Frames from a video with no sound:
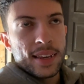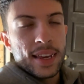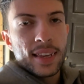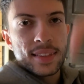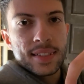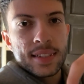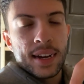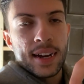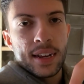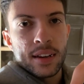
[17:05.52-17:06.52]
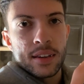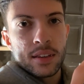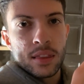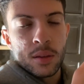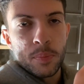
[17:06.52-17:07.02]
inside
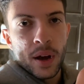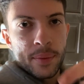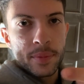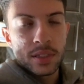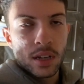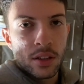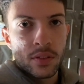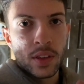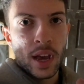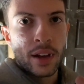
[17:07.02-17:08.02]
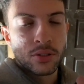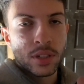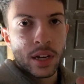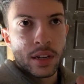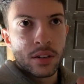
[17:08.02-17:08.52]
the pipe instead of the
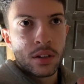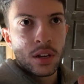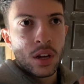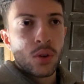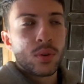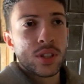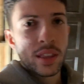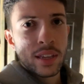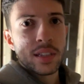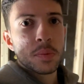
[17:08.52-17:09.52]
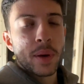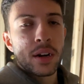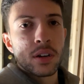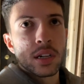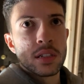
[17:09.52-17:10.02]
outside, which I think is
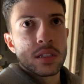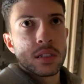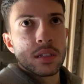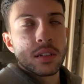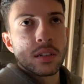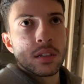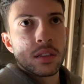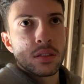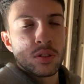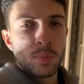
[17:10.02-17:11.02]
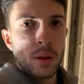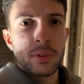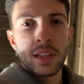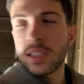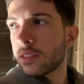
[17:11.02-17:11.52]
better because there's probably
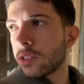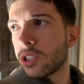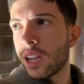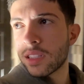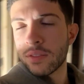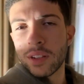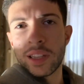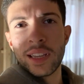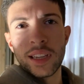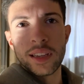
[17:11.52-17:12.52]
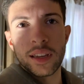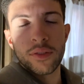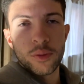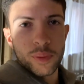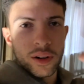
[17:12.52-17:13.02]
less of a chance of a leak if
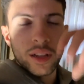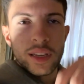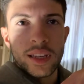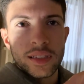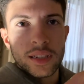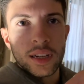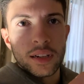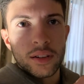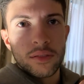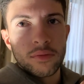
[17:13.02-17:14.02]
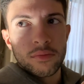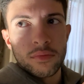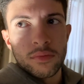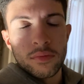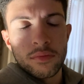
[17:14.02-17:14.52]
you put it on the inside.
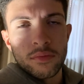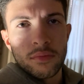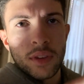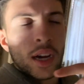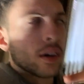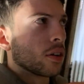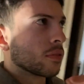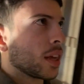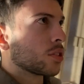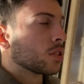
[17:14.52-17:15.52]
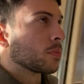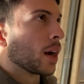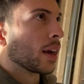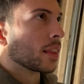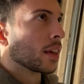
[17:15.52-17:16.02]
I don't know, that's just
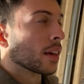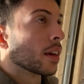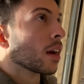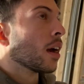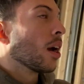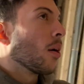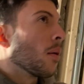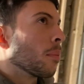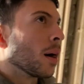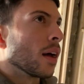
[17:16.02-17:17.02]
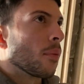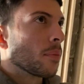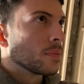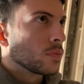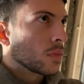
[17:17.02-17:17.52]
my thinking. But
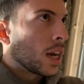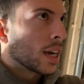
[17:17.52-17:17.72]
I'm